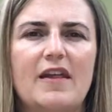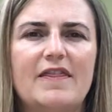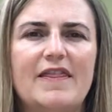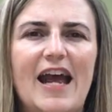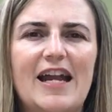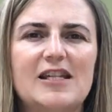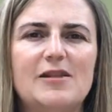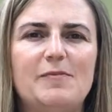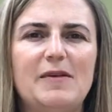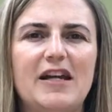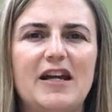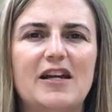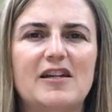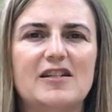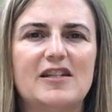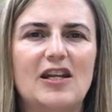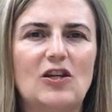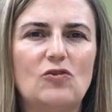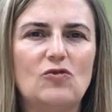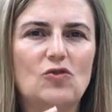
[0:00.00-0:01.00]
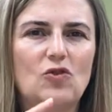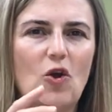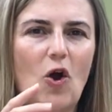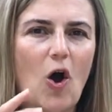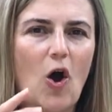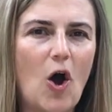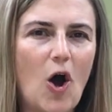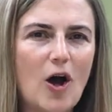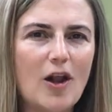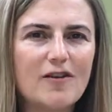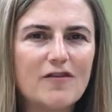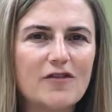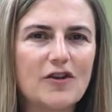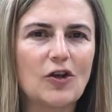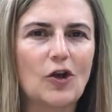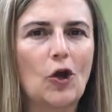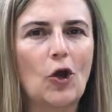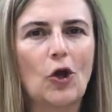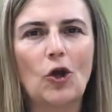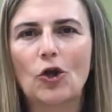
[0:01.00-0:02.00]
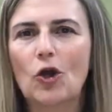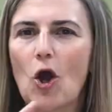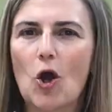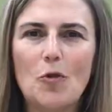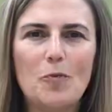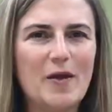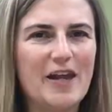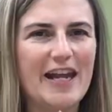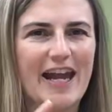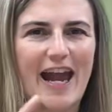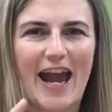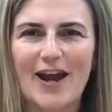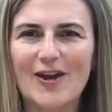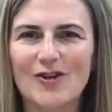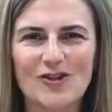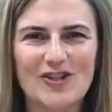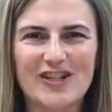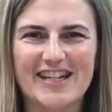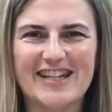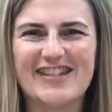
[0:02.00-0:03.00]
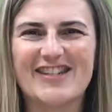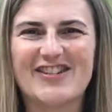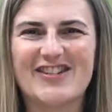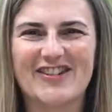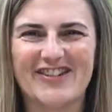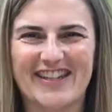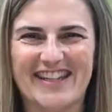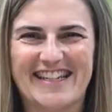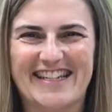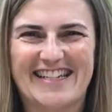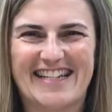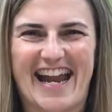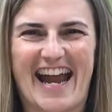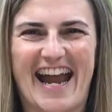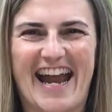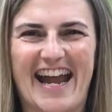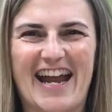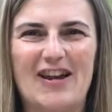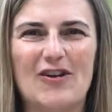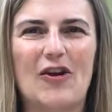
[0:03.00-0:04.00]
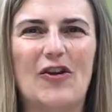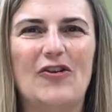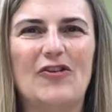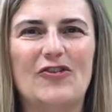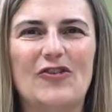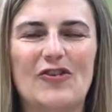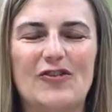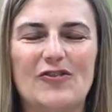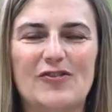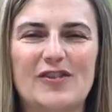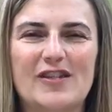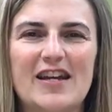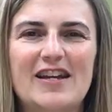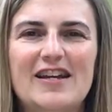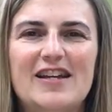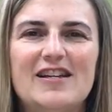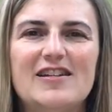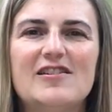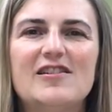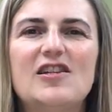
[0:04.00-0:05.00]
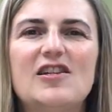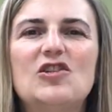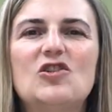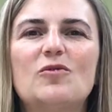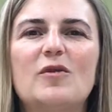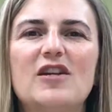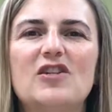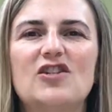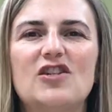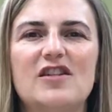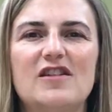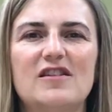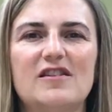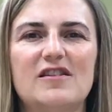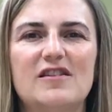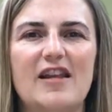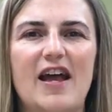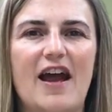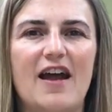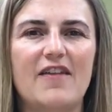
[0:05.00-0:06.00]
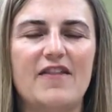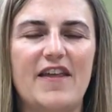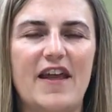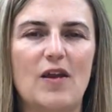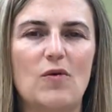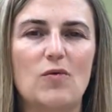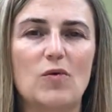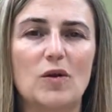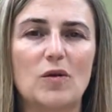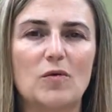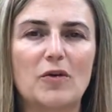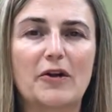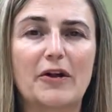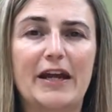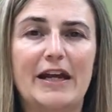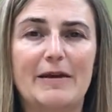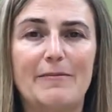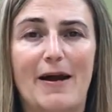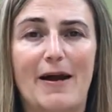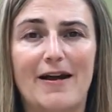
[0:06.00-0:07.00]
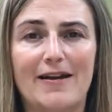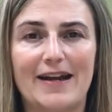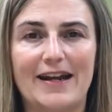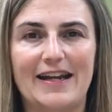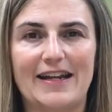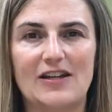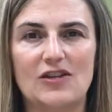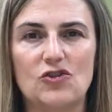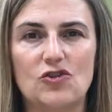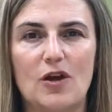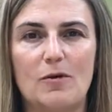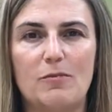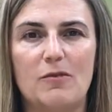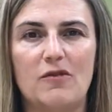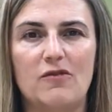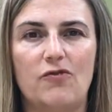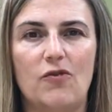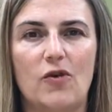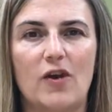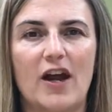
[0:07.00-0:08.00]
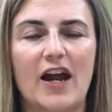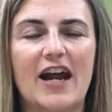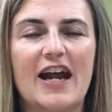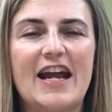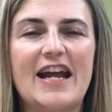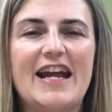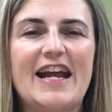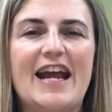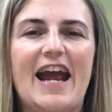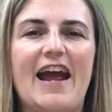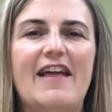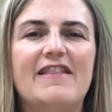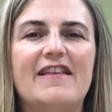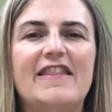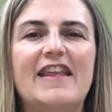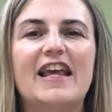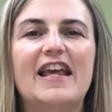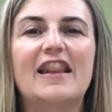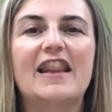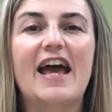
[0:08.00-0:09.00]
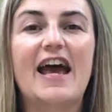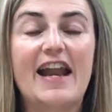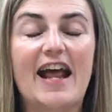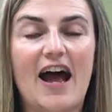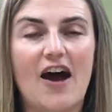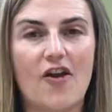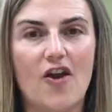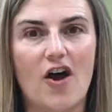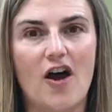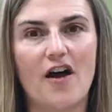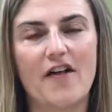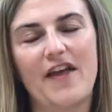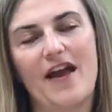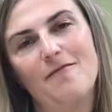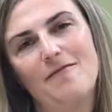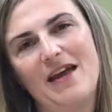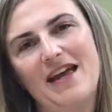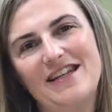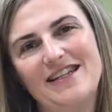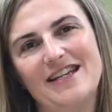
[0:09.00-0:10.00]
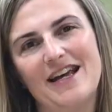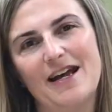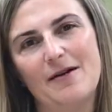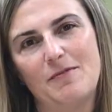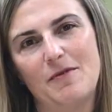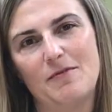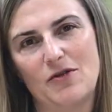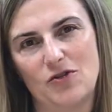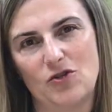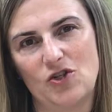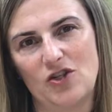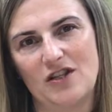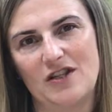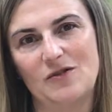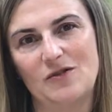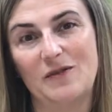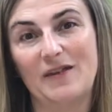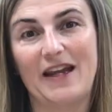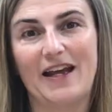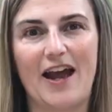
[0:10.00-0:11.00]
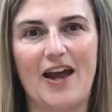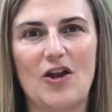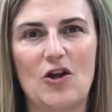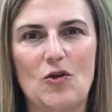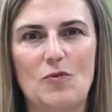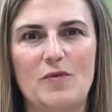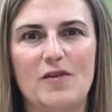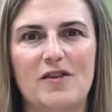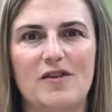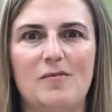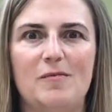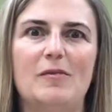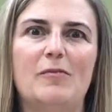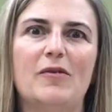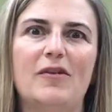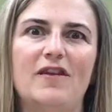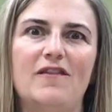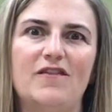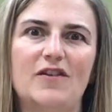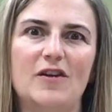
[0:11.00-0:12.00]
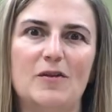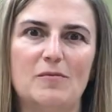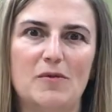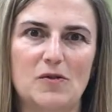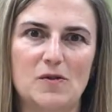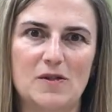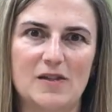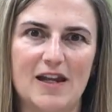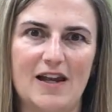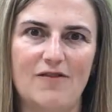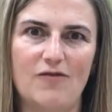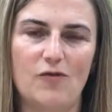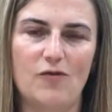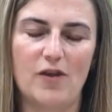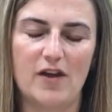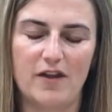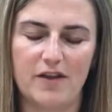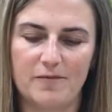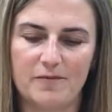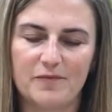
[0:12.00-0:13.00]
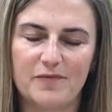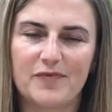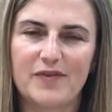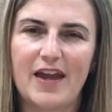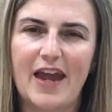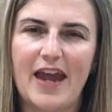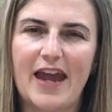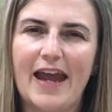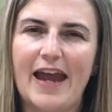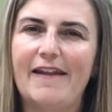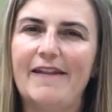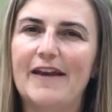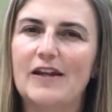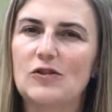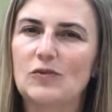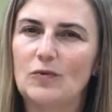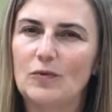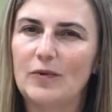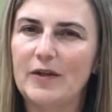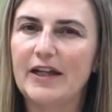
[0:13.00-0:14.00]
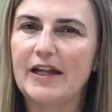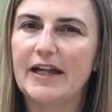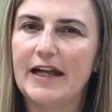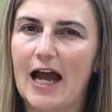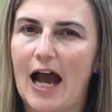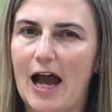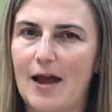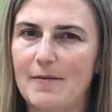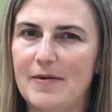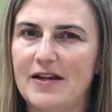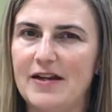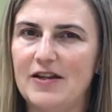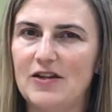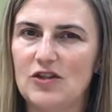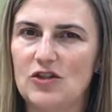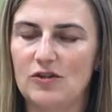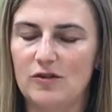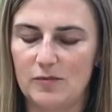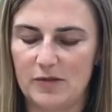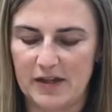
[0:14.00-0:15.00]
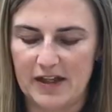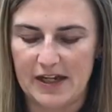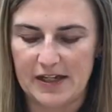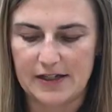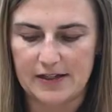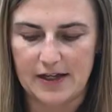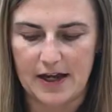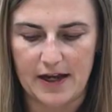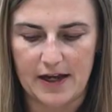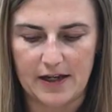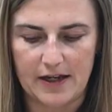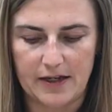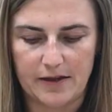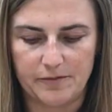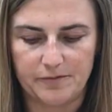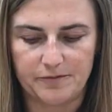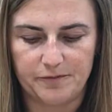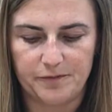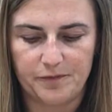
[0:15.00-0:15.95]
That's because they used all of their coping energies during the day under those situations that they were worried about getting in trouble for. And then they let out all that pent-up emotions when they got home with the people they feel most safe with. And that's really common in children with anxiety.